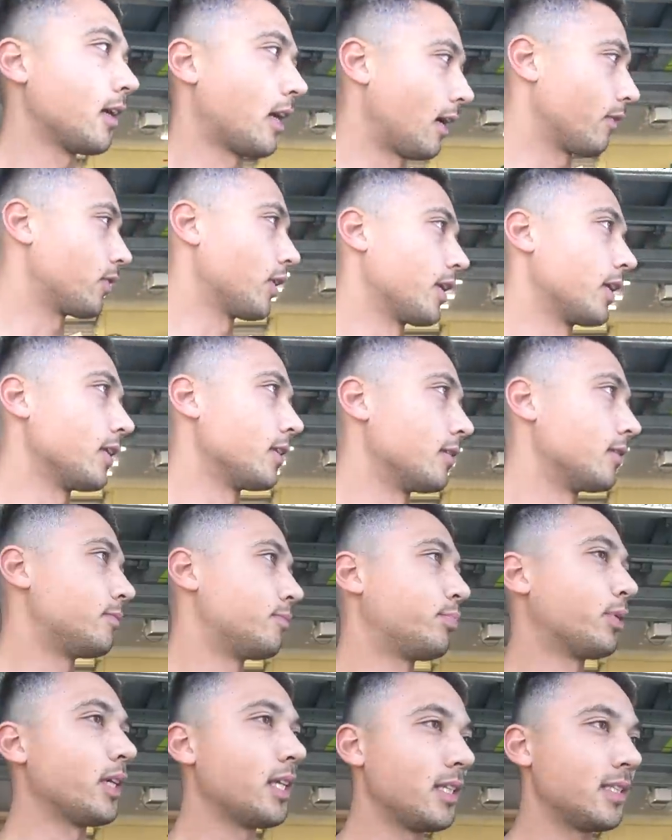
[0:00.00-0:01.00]
I've got a
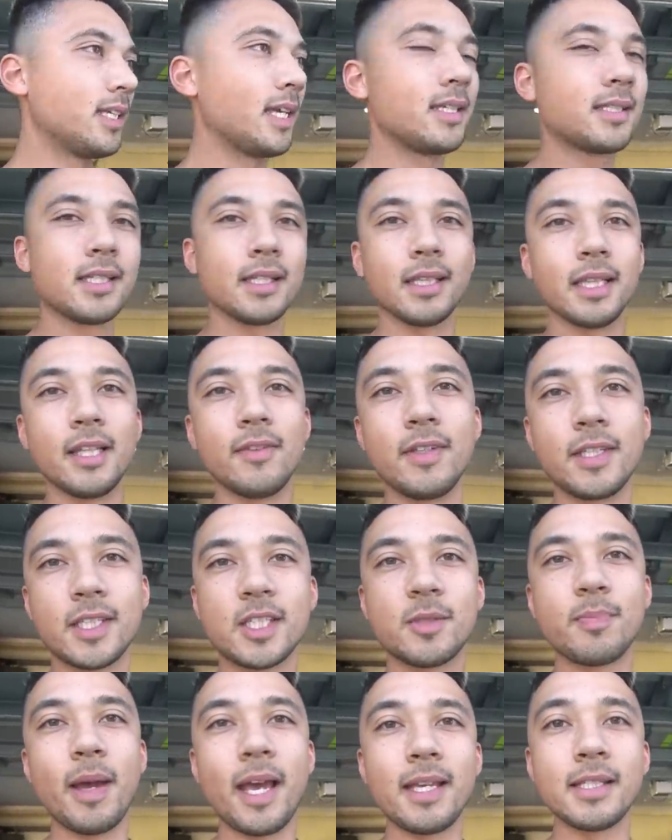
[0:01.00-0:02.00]
pretty decent living
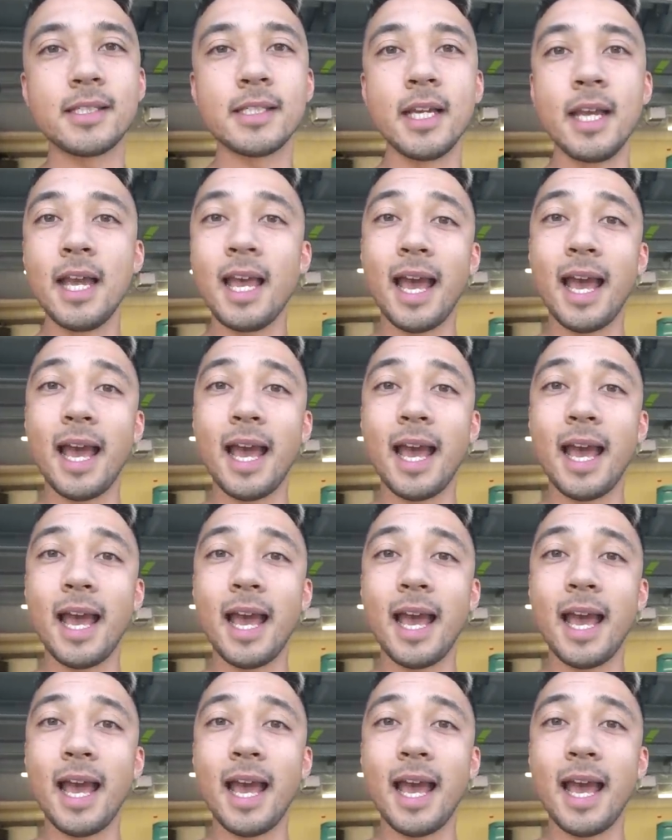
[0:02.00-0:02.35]
space,